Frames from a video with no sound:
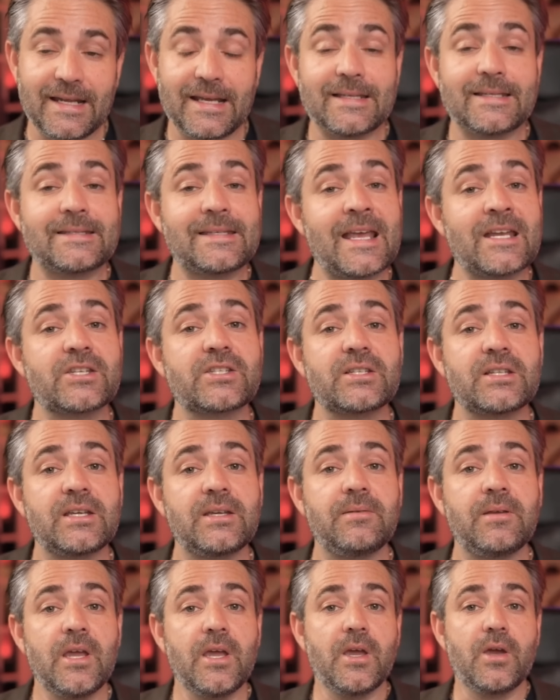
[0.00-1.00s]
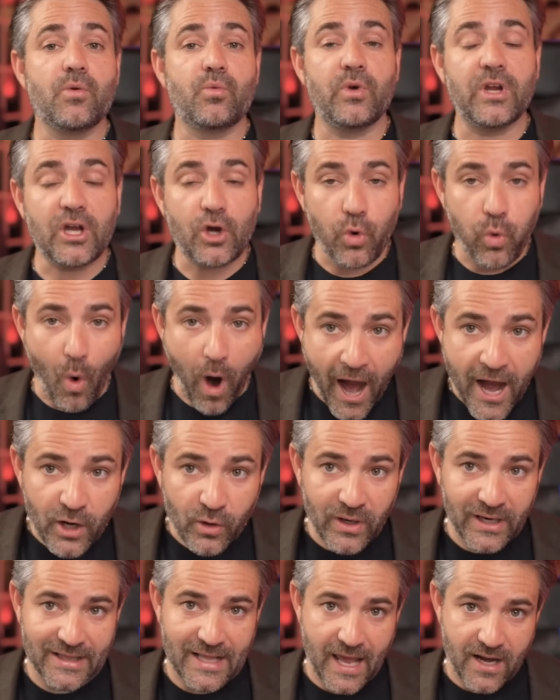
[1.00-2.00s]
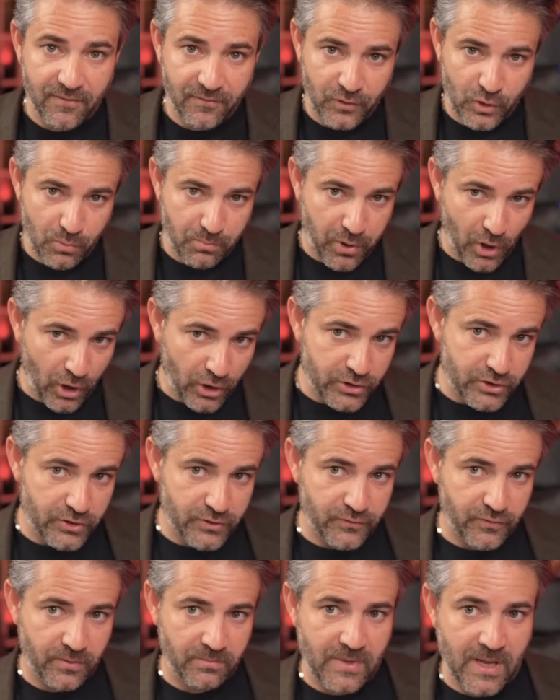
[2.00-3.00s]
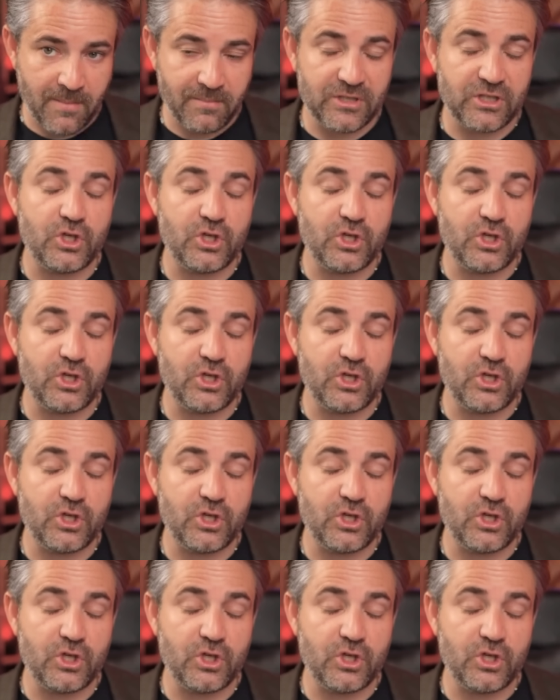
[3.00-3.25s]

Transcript: essentially requiring that if you purchase from them,